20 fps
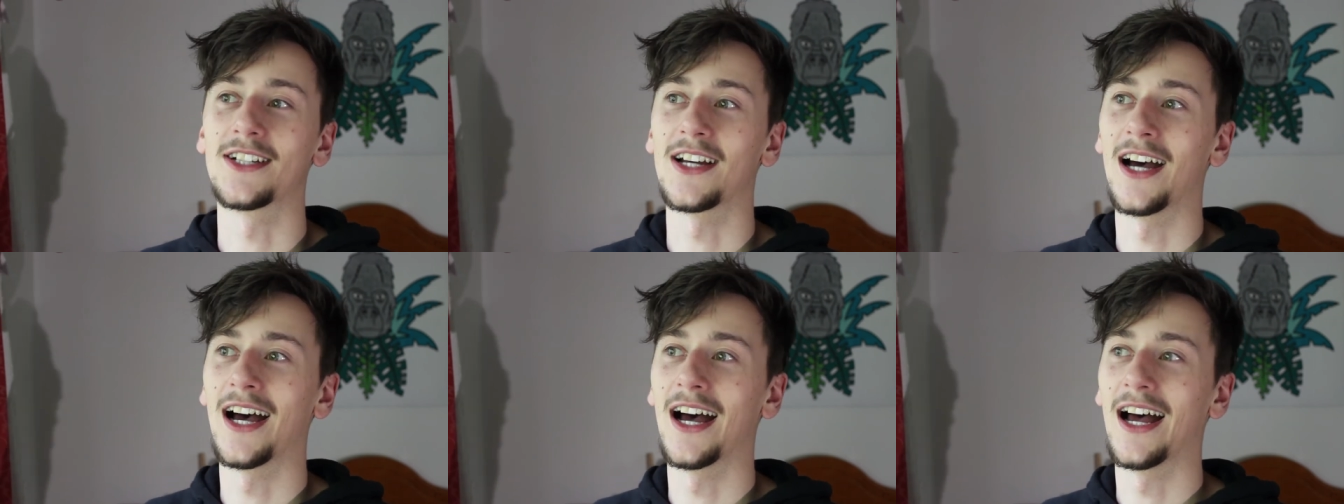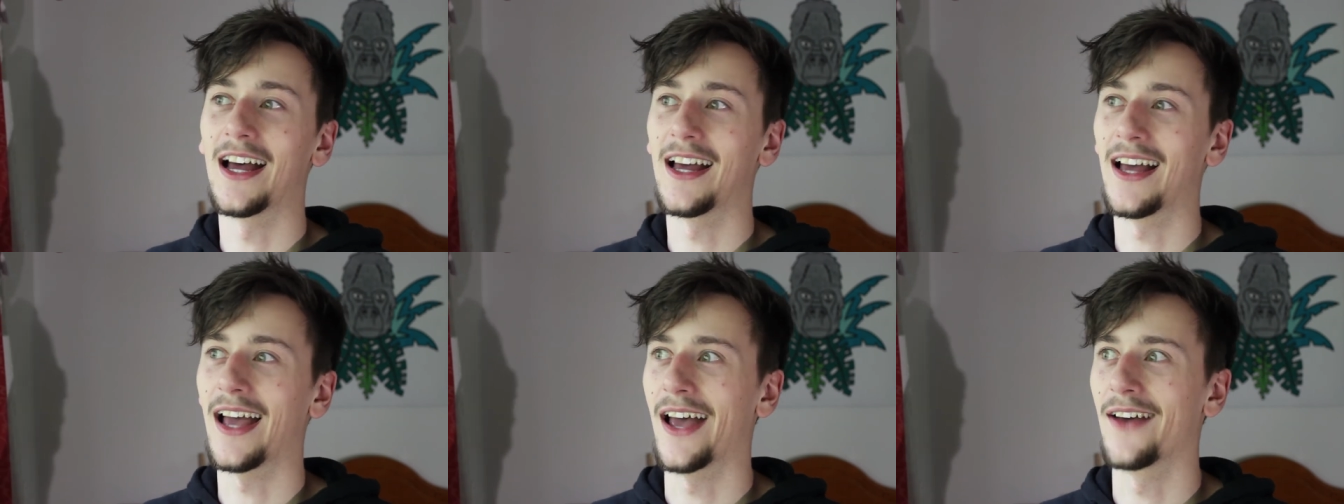
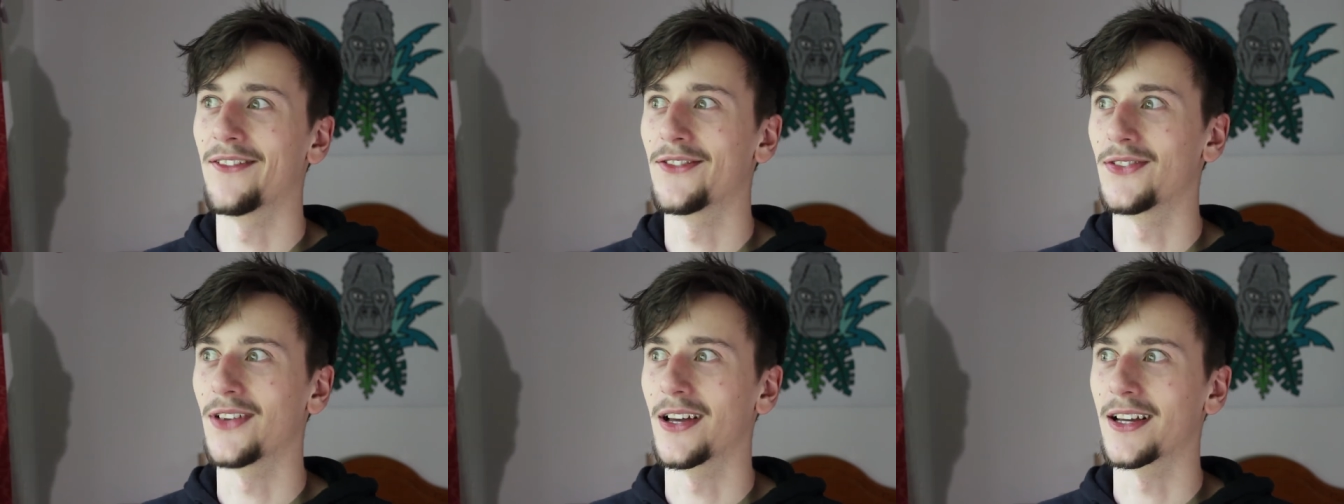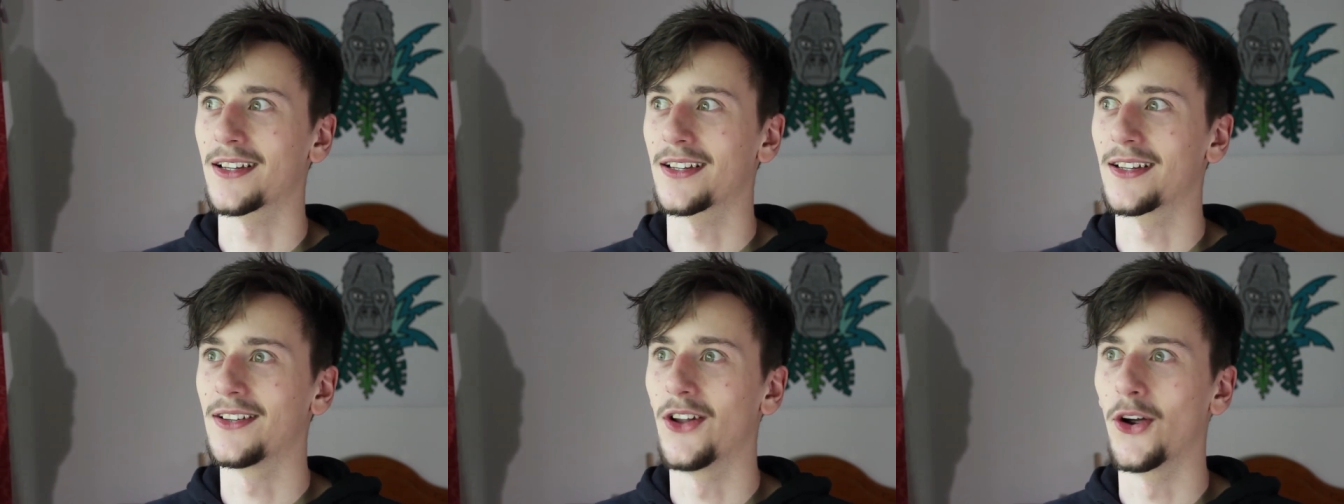Uh, I have
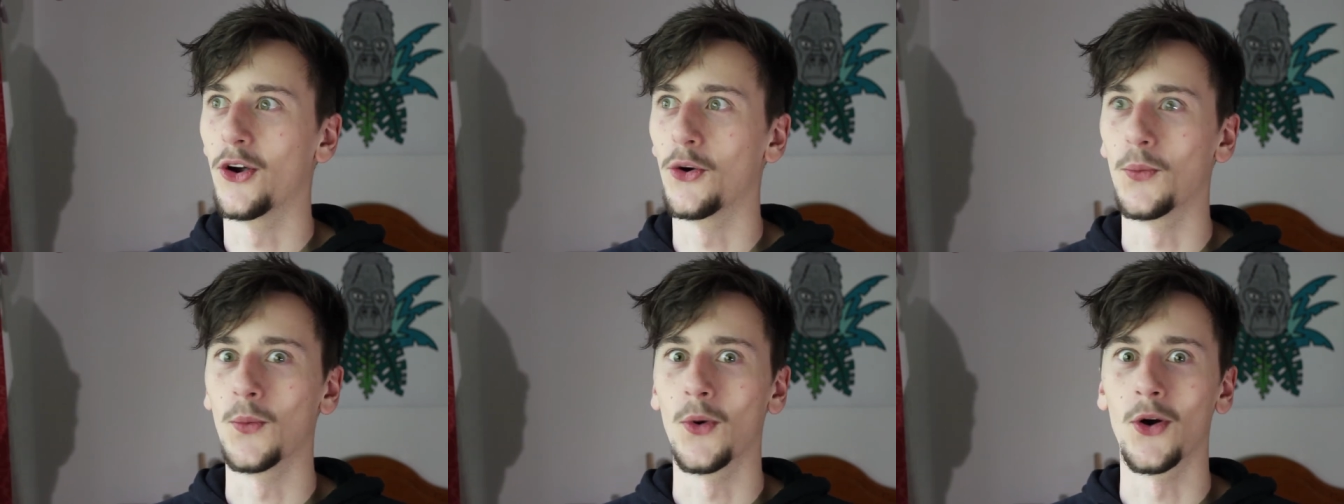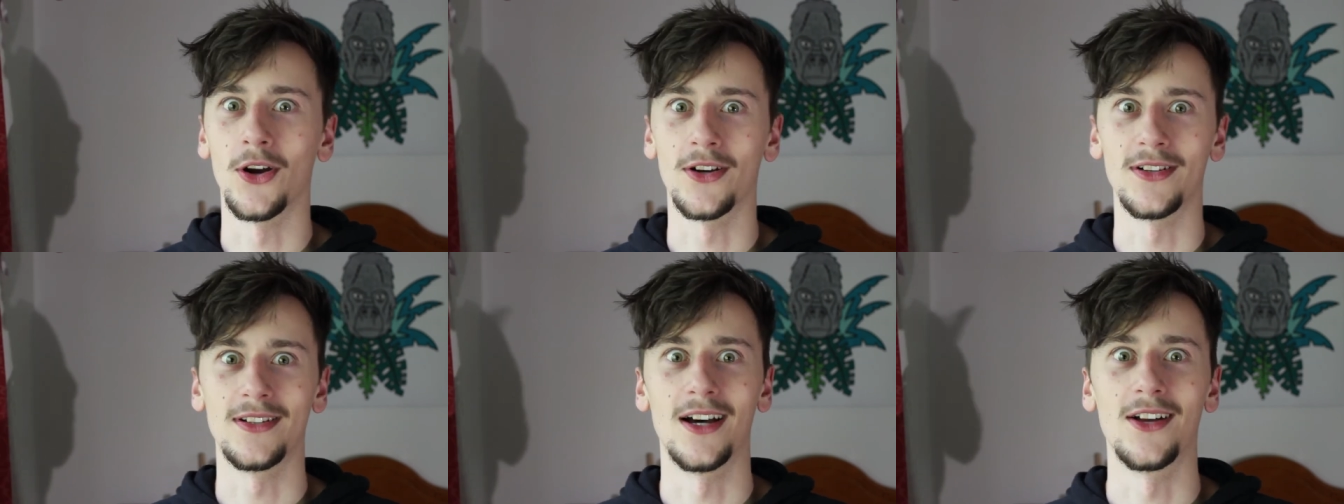like no
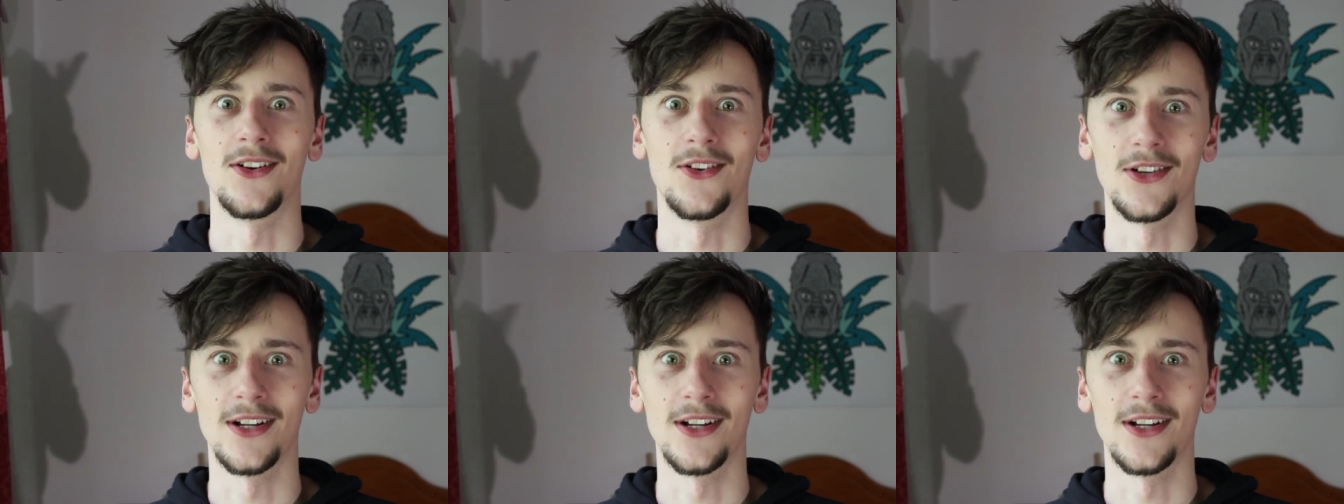work done